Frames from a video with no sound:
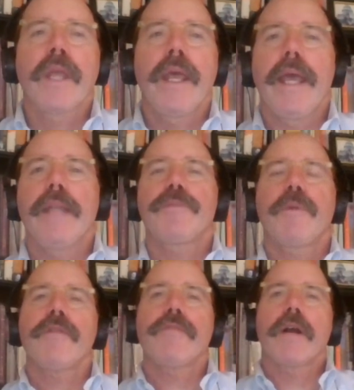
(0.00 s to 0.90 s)
And as
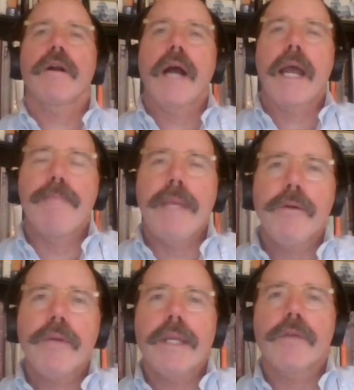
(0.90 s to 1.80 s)
part of our
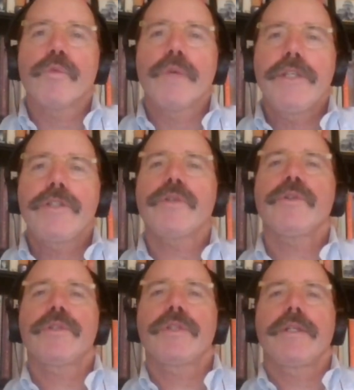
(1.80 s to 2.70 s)
Hyperion
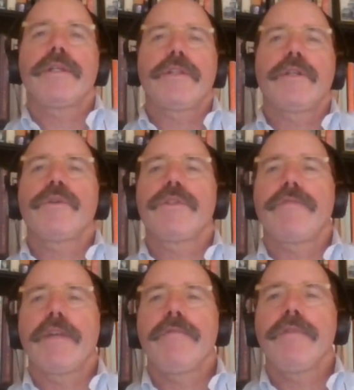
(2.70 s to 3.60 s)
research series of
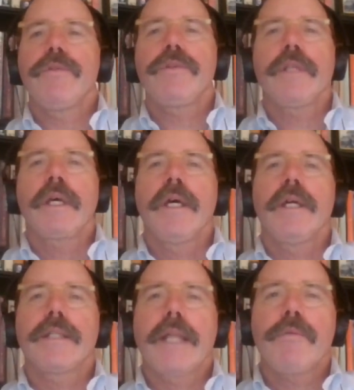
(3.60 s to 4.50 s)
interviews,
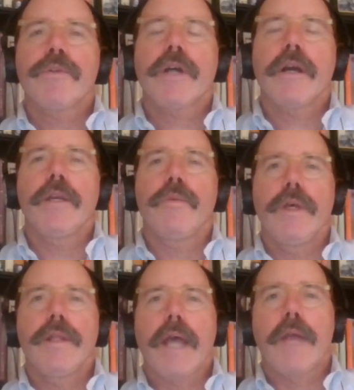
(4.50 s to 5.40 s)
today we're talking
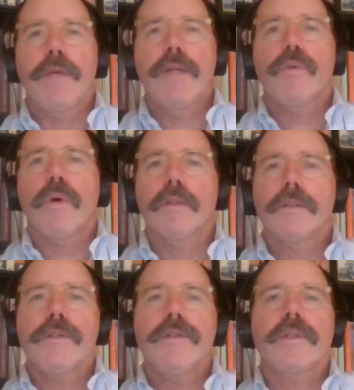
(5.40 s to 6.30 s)
with Irene
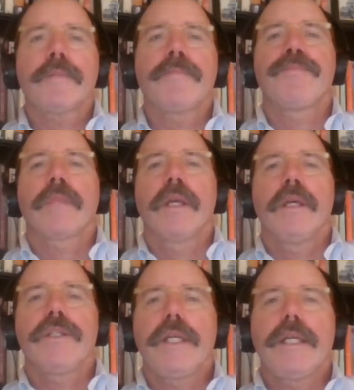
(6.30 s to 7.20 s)
Qualters.
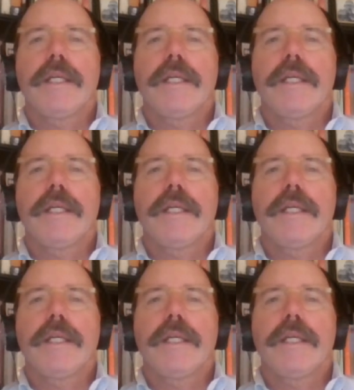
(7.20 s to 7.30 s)
She